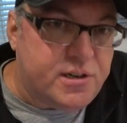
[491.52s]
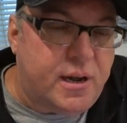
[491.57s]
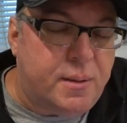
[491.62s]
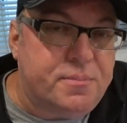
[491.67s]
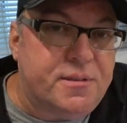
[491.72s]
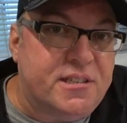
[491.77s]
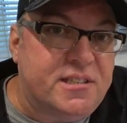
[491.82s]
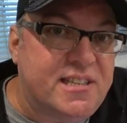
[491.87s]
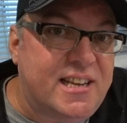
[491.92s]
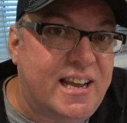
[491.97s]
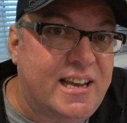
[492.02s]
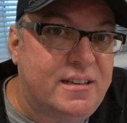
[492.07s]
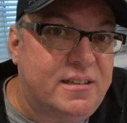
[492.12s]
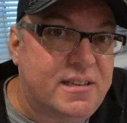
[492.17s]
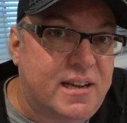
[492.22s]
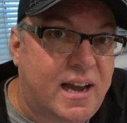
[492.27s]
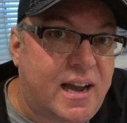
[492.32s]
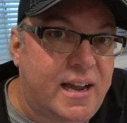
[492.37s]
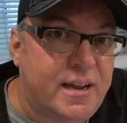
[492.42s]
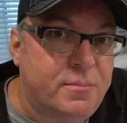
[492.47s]
up to 10
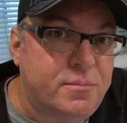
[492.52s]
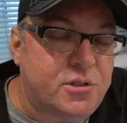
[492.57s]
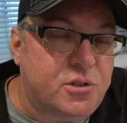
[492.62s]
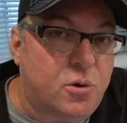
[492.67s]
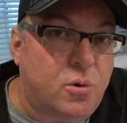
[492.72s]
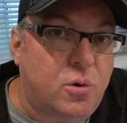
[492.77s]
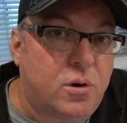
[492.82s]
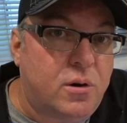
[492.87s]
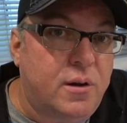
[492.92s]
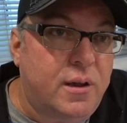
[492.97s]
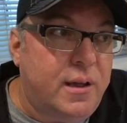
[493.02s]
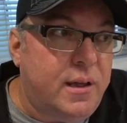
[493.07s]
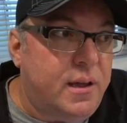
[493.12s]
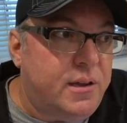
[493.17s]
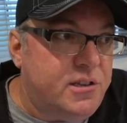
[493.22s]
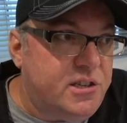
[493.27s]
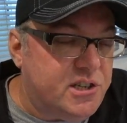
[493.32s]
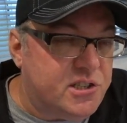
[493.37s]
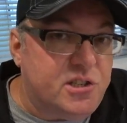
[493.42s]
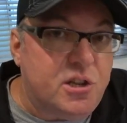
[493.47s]
times or
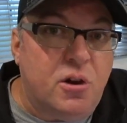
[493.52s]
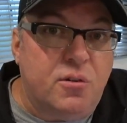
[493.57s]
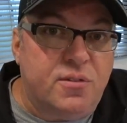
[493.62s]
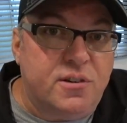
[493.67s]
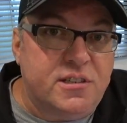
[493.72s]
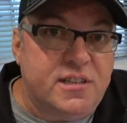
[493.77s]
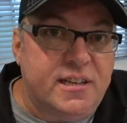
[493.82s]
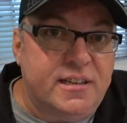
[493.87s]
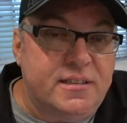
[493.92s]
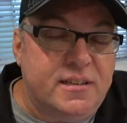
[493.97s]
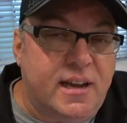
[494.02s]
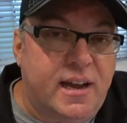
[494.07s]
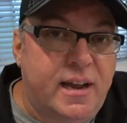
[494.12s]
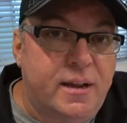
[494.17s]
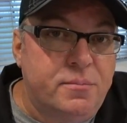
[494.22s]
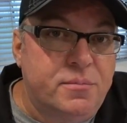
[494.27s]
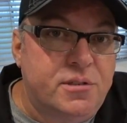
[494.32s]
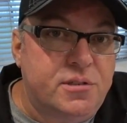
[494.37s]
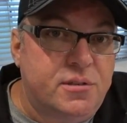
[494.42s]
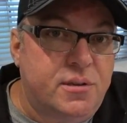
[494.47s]
just over 10
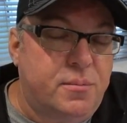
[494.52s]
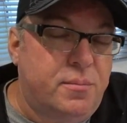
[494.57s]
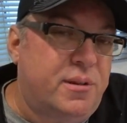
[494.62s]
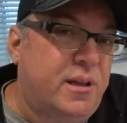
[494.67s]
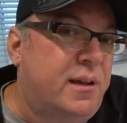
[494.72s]
times.